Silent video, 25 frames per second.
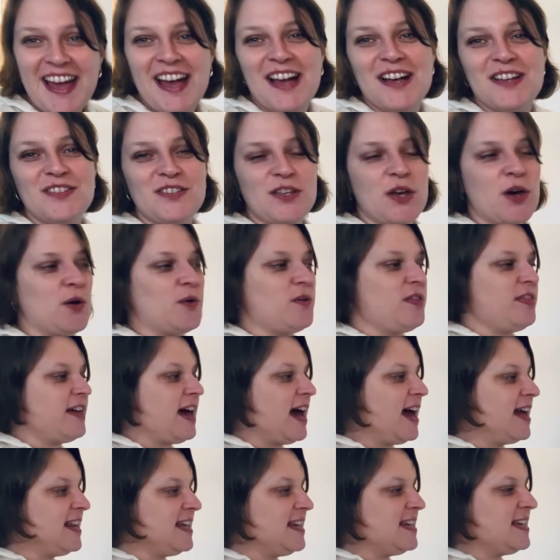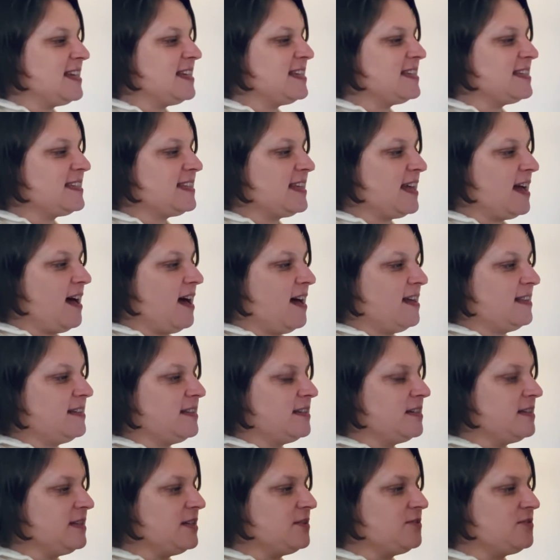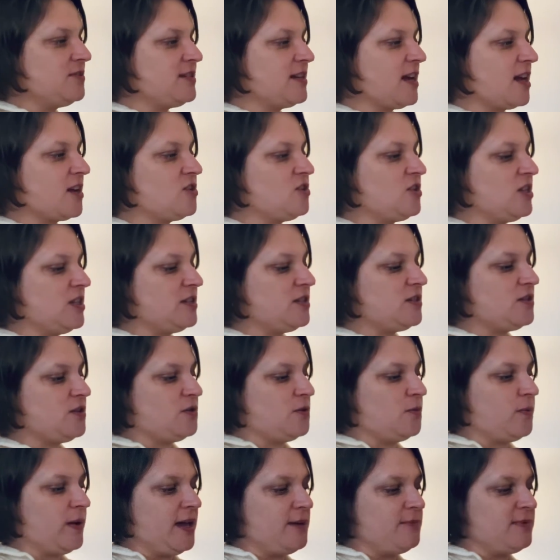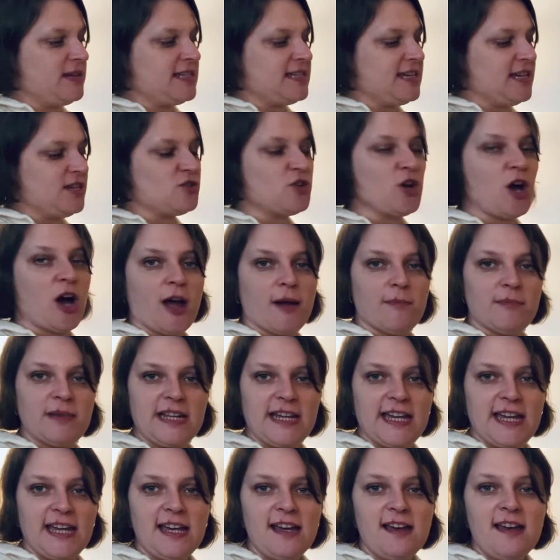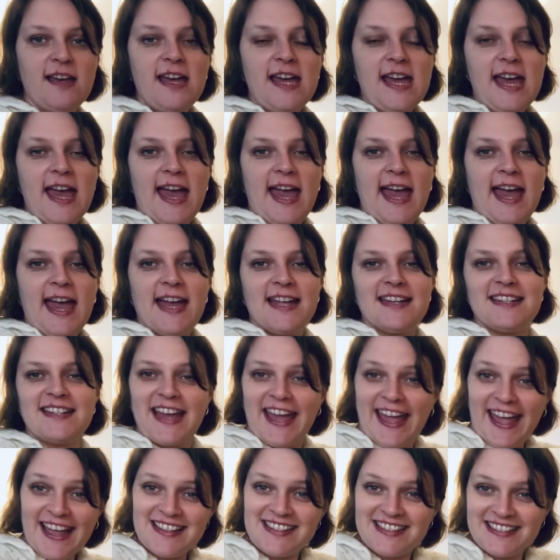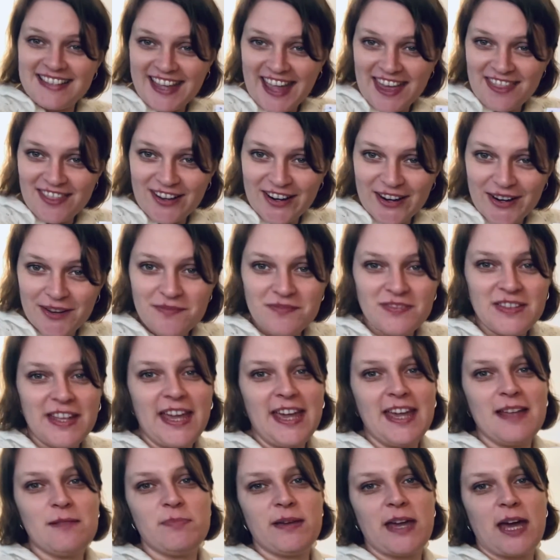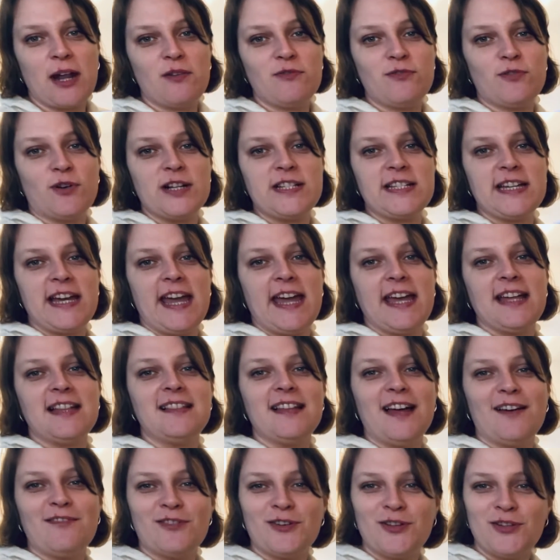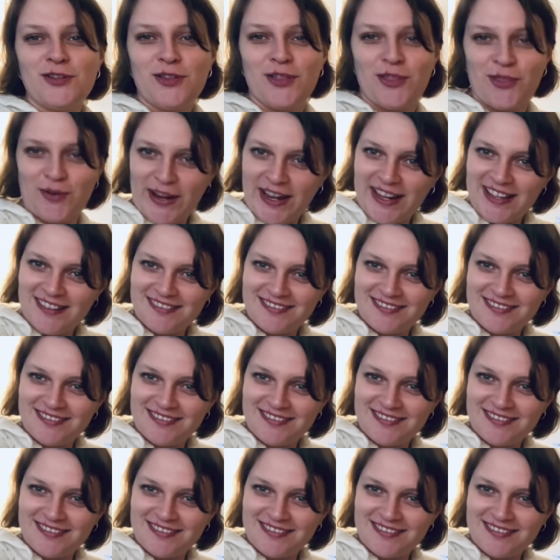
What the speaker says: So that is a little introduction to the way we teach harmony and hands together in PianoForte Level 3.